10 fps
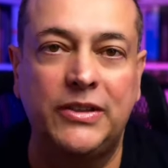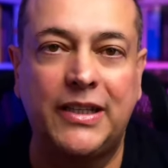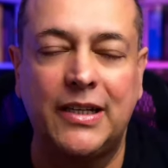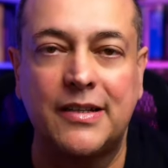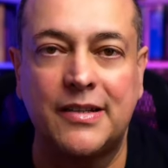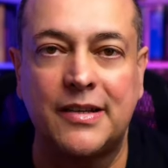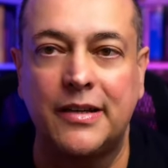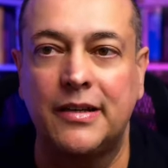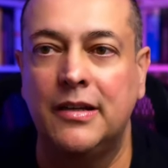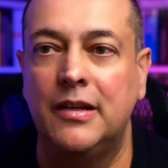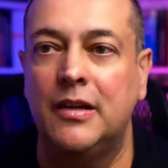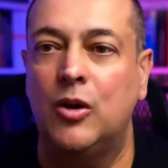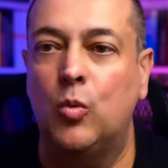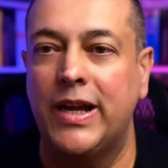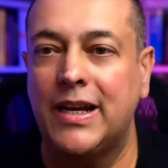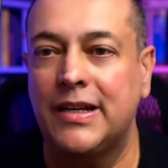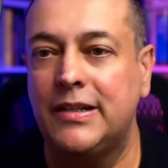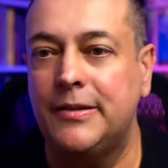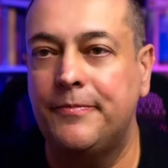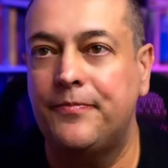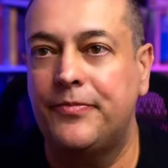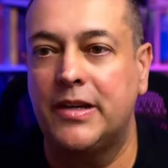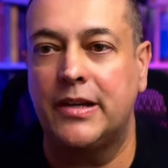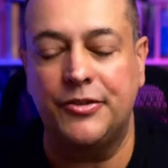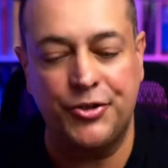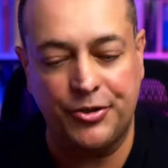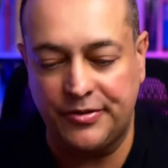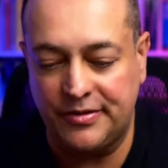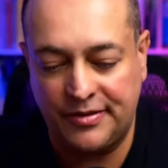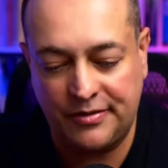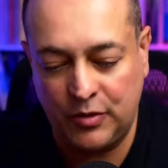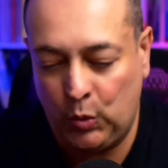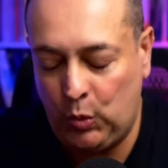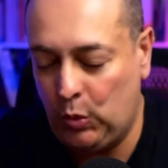What can I say? Wagner and Jones.